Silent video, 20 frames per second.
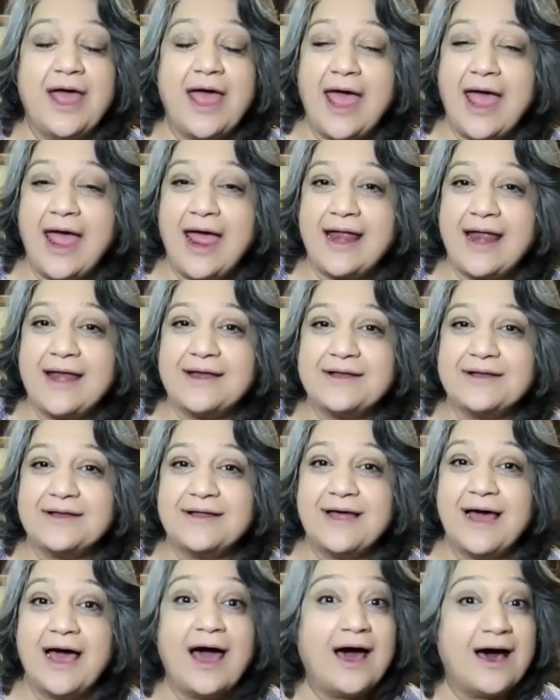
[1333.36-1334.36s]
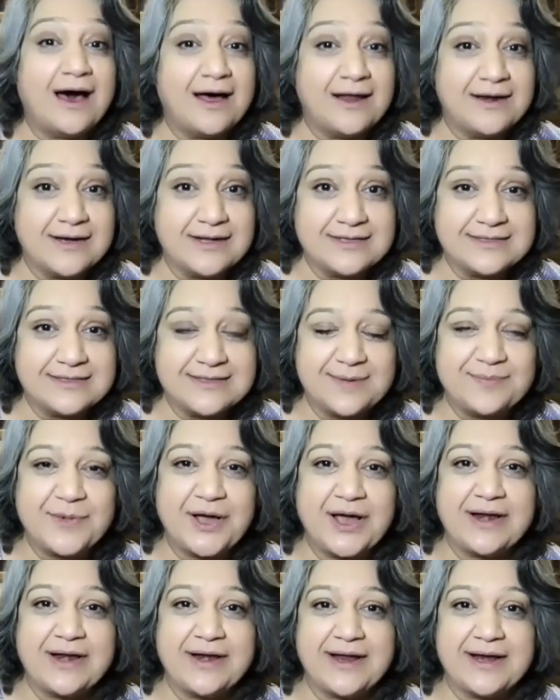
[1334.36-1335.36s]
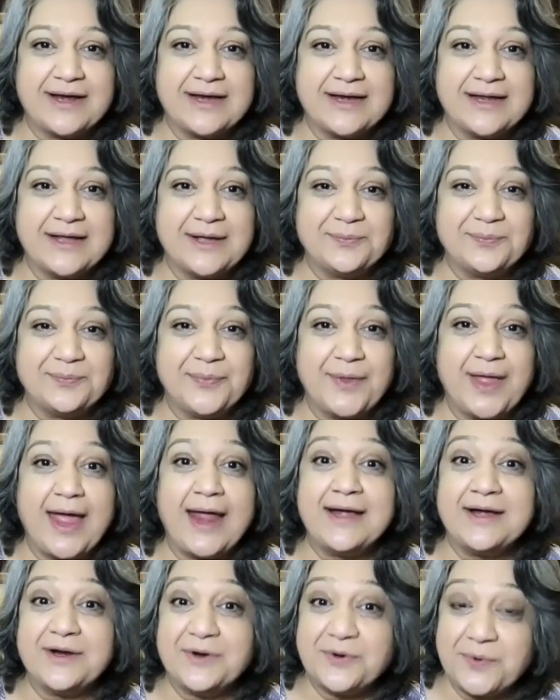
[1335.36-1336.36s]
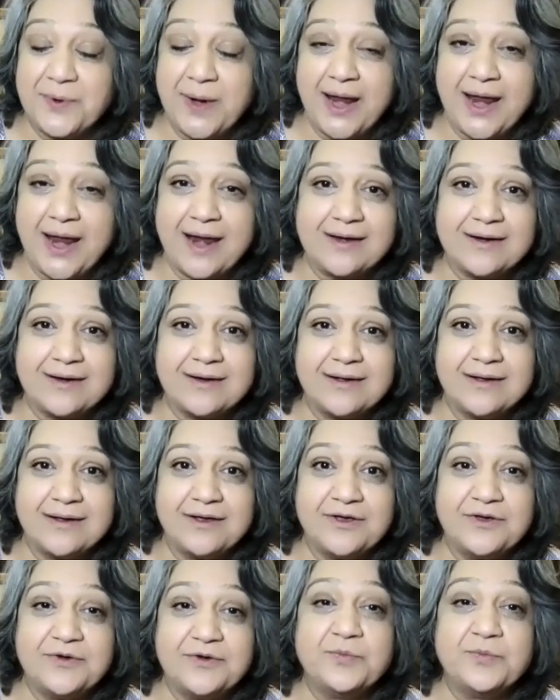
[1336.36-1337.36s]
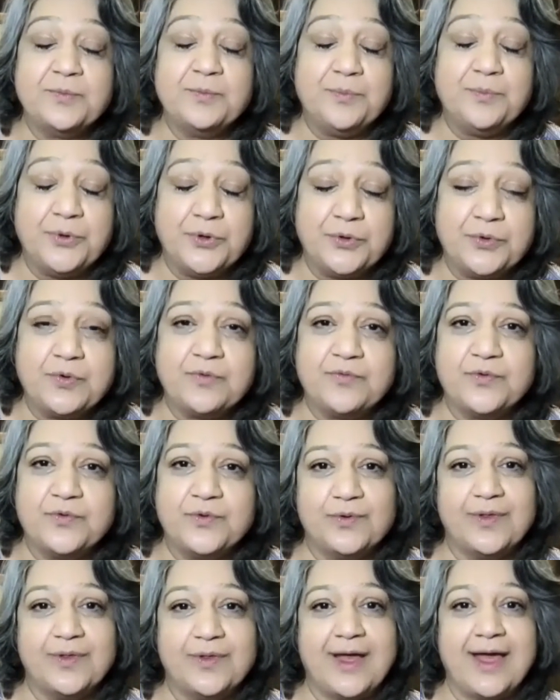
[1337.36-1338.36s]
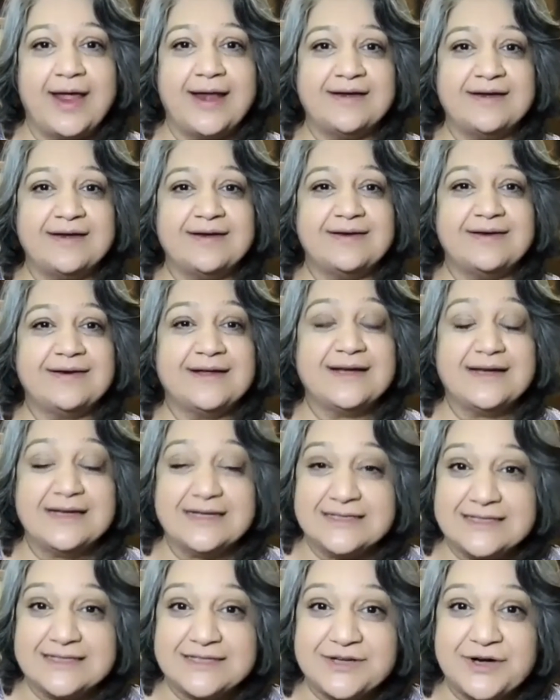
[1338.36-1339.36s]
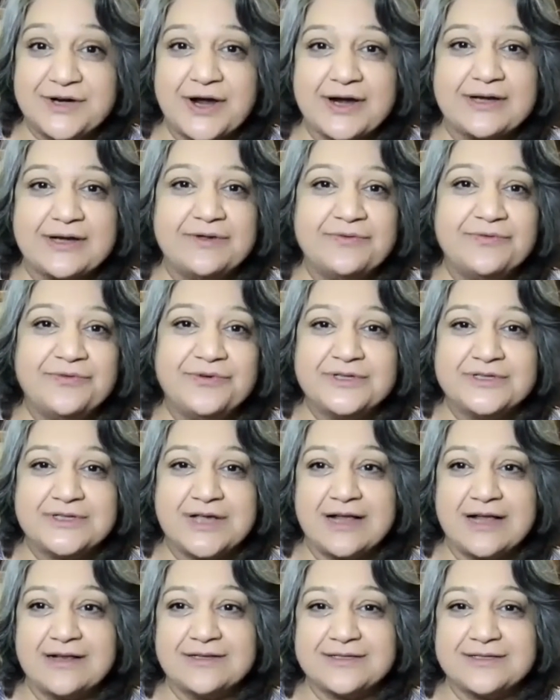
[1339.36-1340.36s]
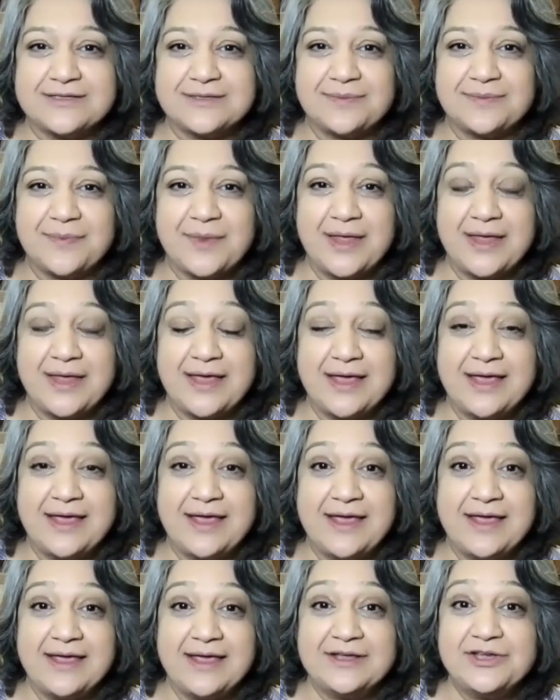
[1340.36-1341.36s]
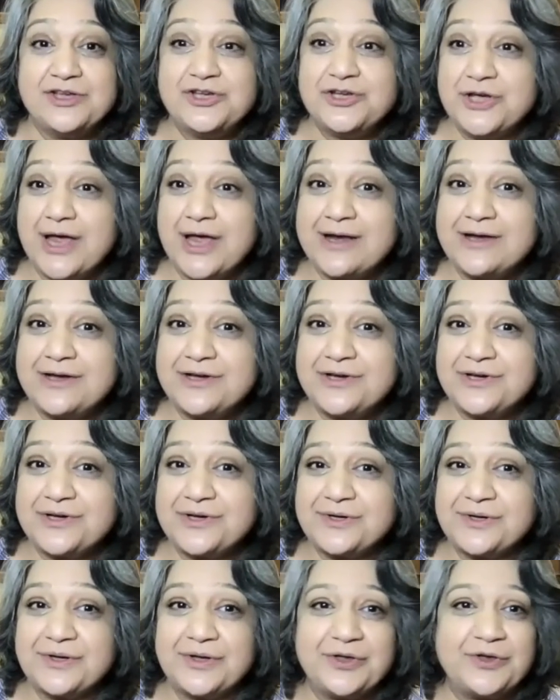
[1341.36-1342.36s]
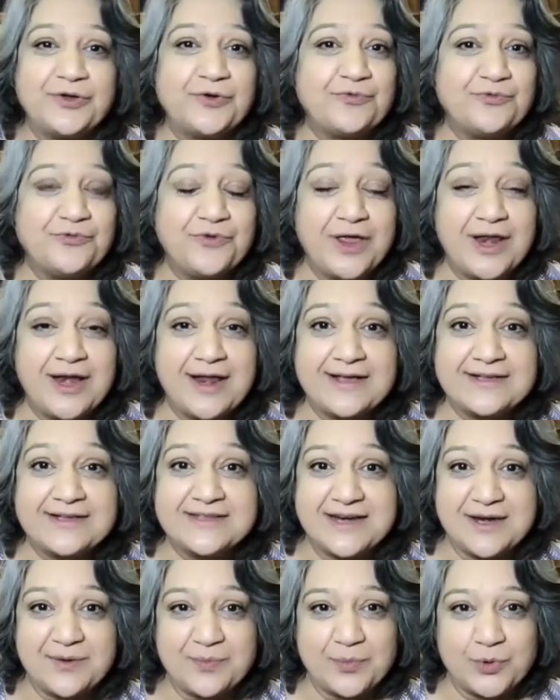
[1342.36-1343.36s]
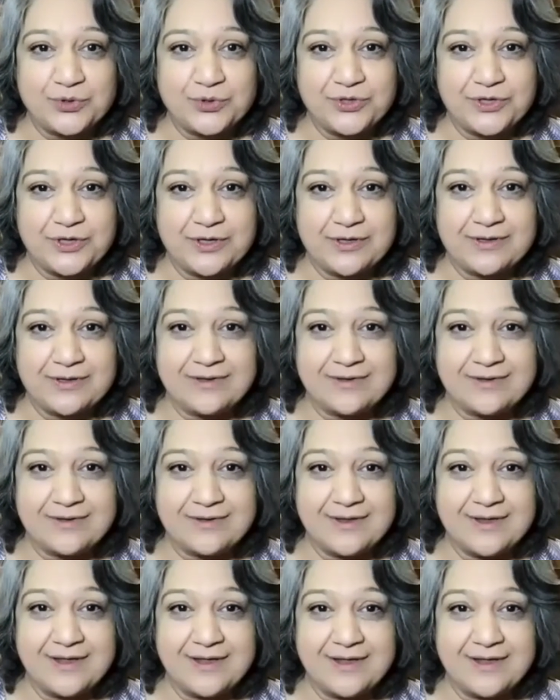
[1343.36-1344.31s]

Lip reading: and harness them correctly and create beautiful and constructive results. Cherish your feelings and emotions.